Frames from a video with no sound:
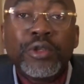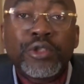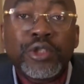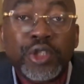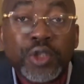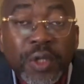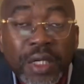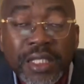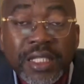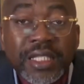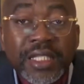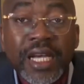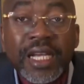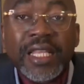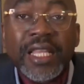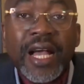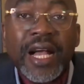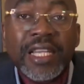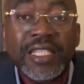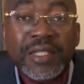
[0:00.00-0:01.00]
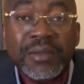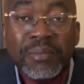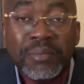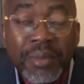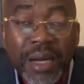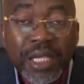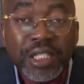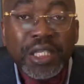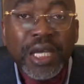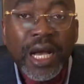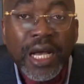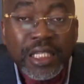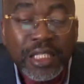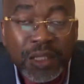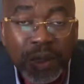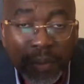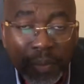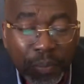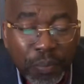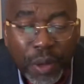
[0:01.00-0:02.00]
transact as much as
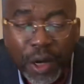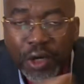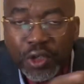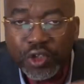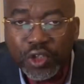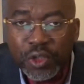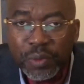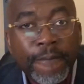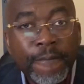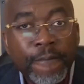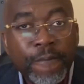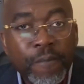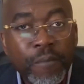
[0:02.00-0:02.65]
possible.